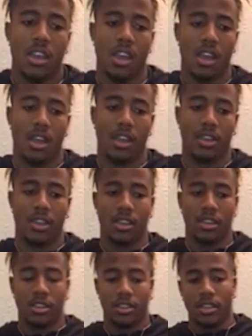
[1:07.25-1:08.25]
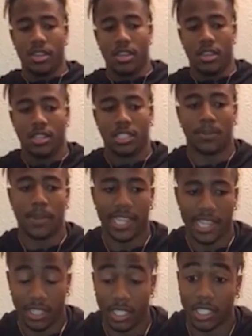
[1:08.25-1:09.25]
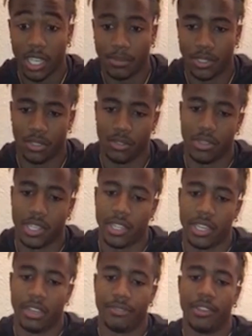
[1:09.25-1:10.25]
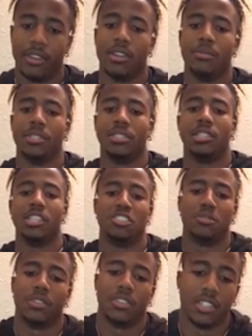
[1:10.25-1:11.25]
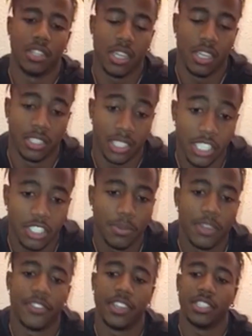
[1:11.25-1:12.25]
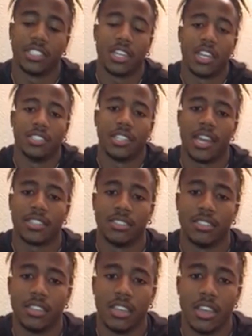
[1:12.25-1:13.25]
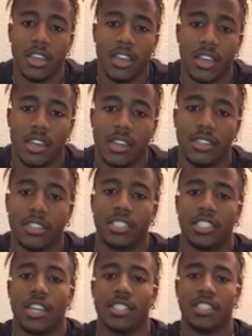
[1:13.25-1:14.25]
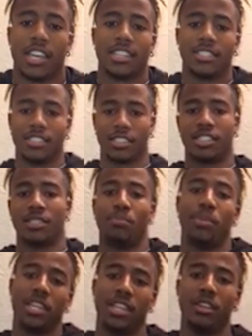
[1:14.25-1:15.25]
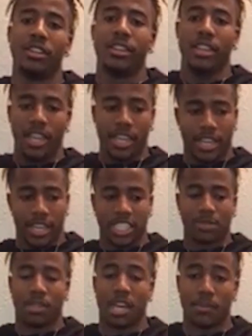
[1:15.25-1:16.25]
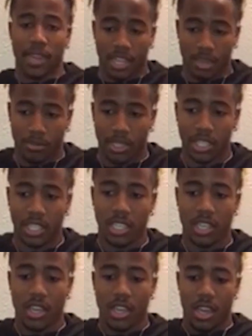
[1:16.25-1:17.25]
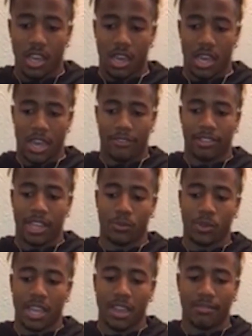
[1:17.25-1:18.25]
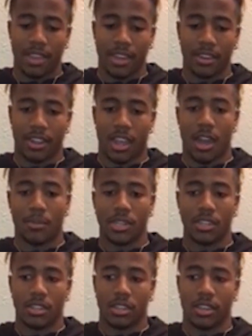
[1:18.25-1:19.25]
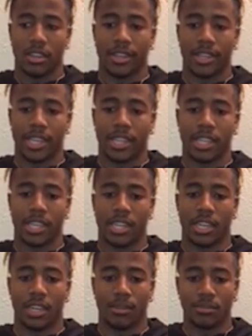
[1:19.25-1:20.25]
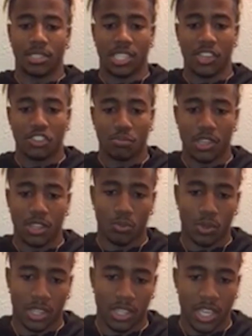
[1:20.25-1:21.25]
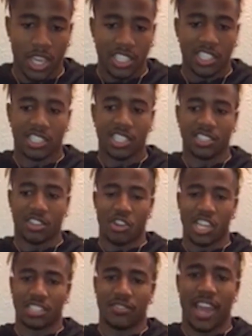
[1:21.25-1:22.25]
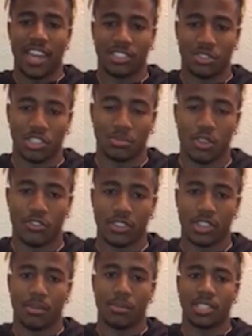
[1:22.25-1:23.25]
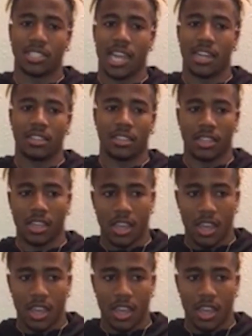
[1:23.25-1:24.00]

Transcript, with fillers: uh, somebody that I looked up to in the NFL, it'd be Steve Smith and Steve Smith and DeSean Jackson. Uh, DeSean Jackson's speed and uh, his playmaking ability, uh, I feel like we have that in common. And then um, Steve Smith with just his aggressive attitude. It's more of the mentality